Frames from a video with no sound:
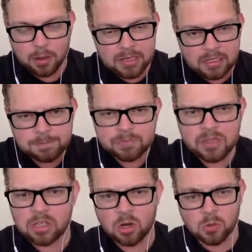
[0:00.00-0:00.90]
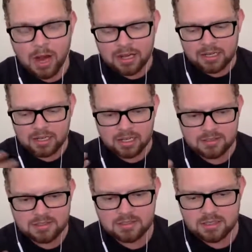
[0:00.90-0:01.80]
I mean, in your writing,
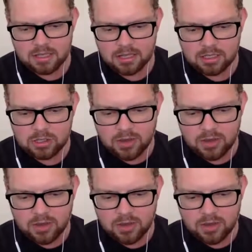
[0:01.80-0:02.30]
you